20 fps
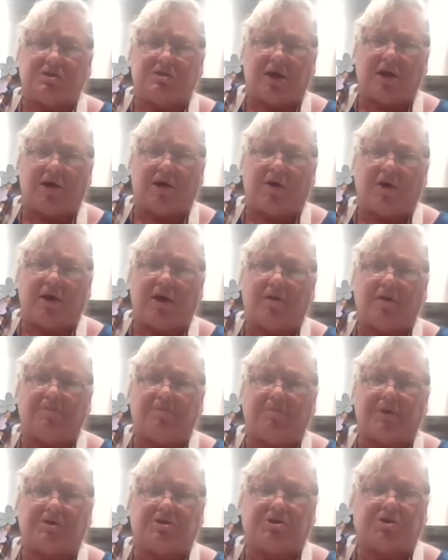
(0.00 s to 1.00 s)
Hy-Vee
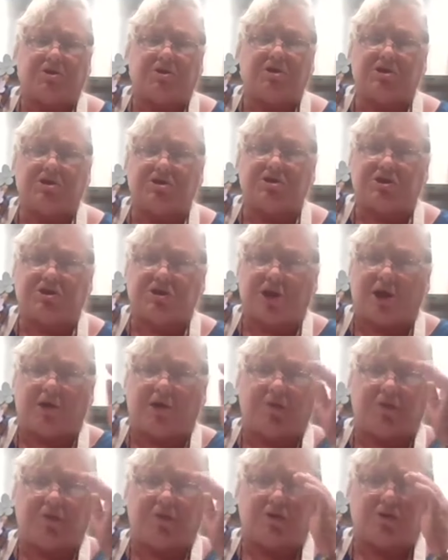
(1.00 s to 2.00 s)
used to carry it, but
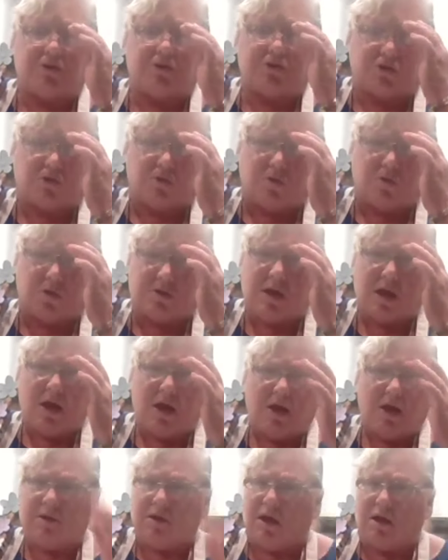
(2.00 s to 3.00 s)
you can just check with your
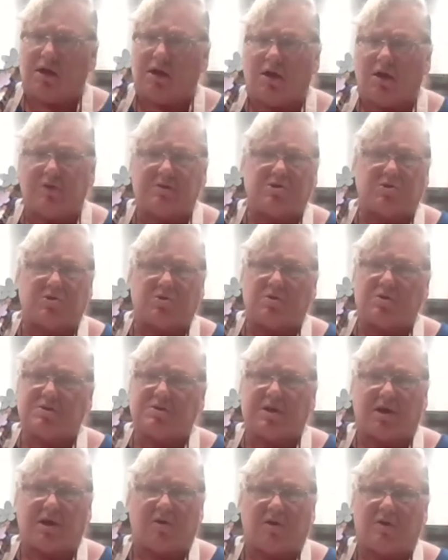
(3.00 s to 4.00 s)
stores. Not all the
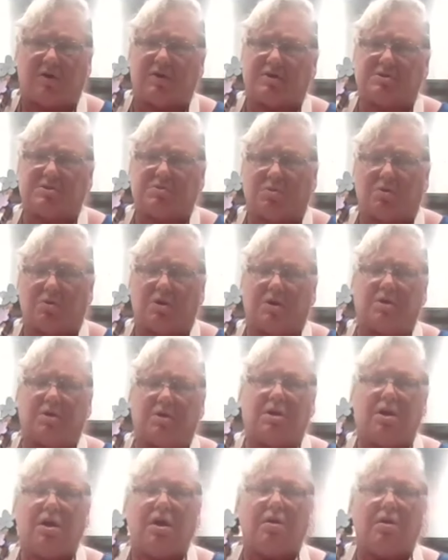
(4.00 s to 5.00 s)
stores carry this
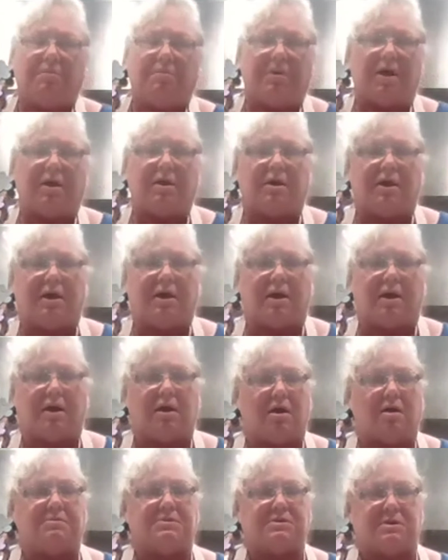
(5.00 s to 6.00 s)
one, but
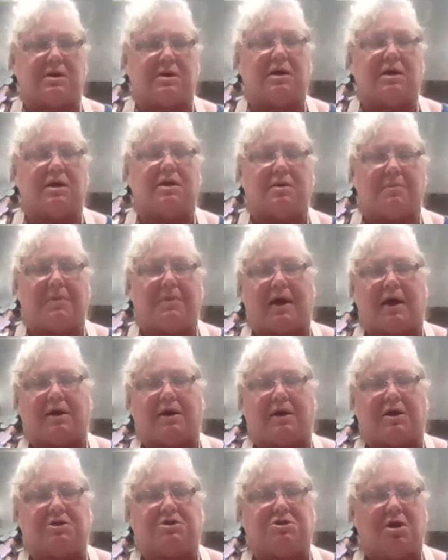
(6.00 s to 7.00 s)
it comes in the
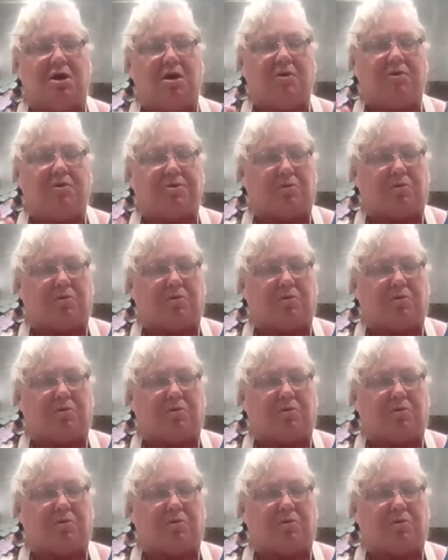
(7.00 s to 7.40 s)
package.